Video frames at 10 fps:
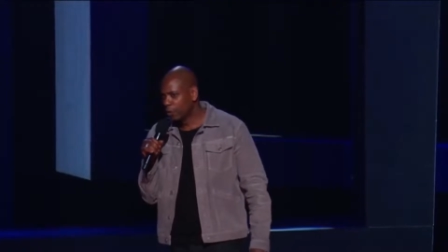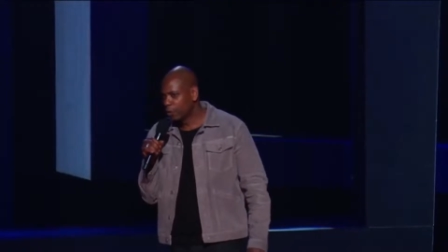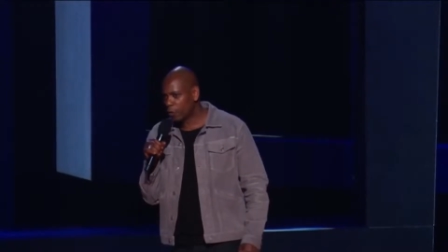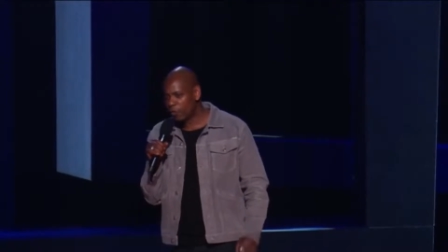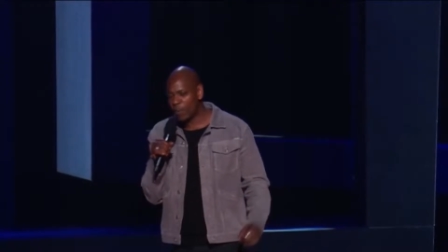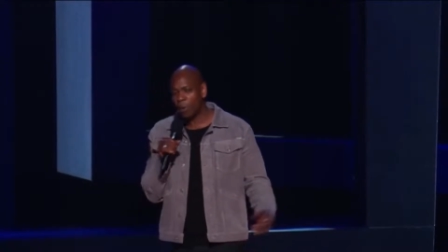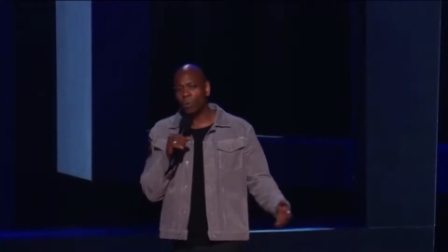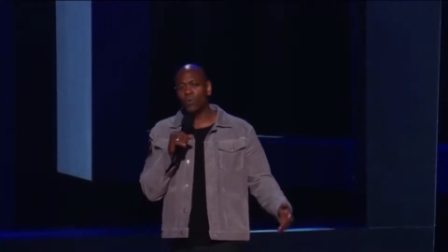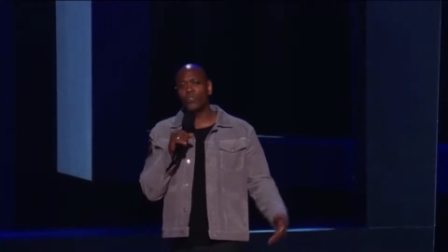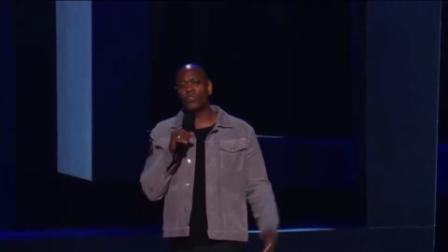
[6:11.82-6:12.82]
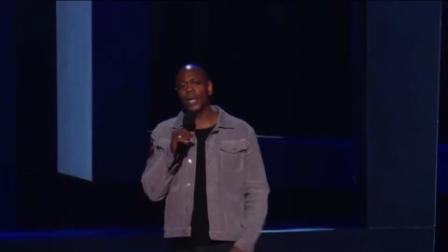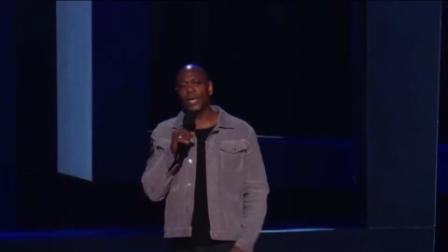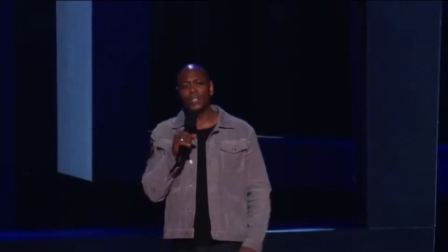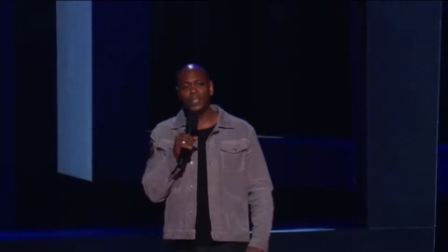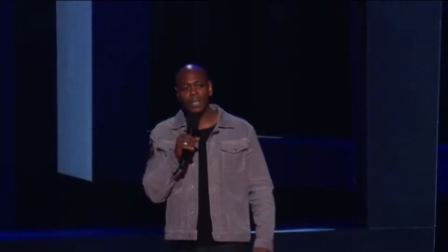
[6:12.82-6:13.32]
So if I'm on
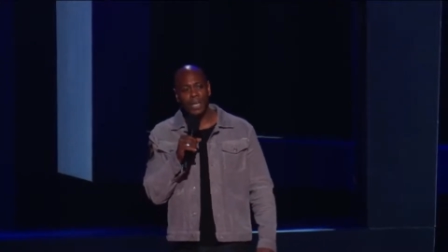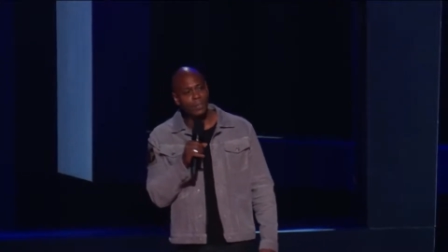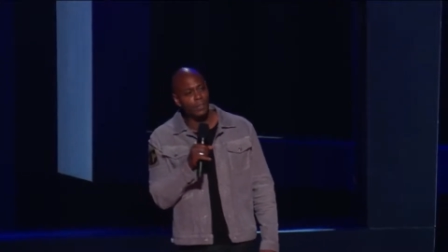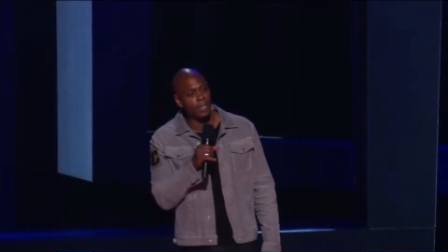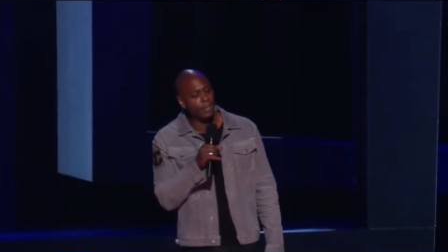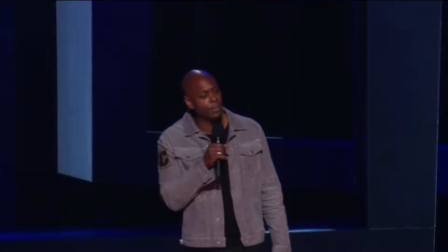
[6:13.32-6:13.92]
stage and I tell a